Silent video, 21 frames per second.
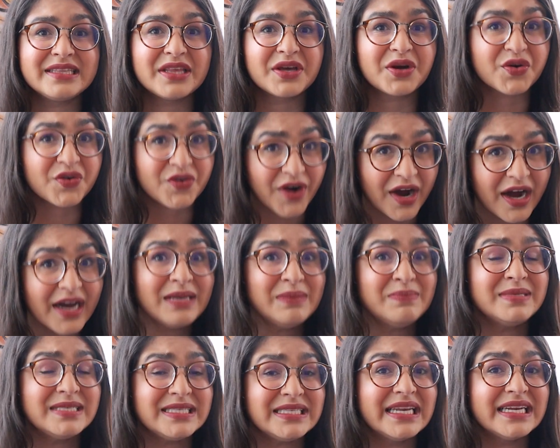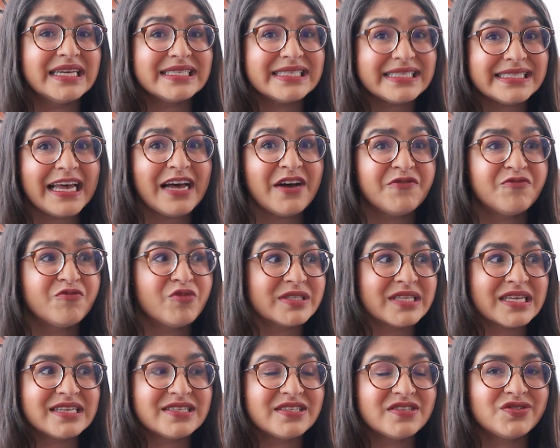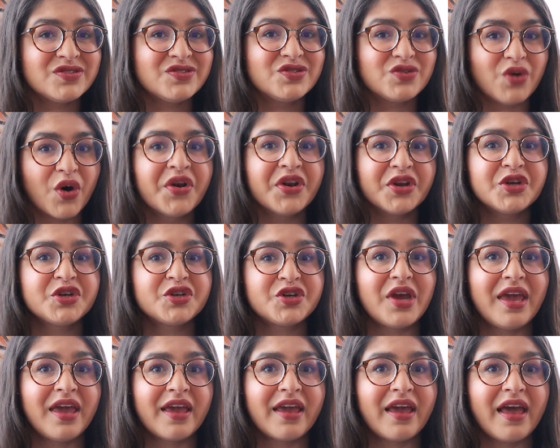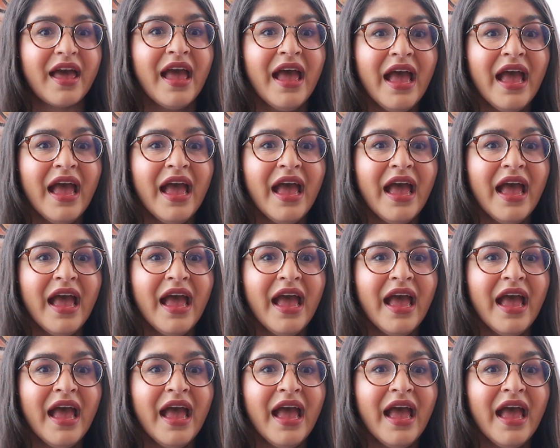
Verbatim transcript: The crime scene itself was astonishing.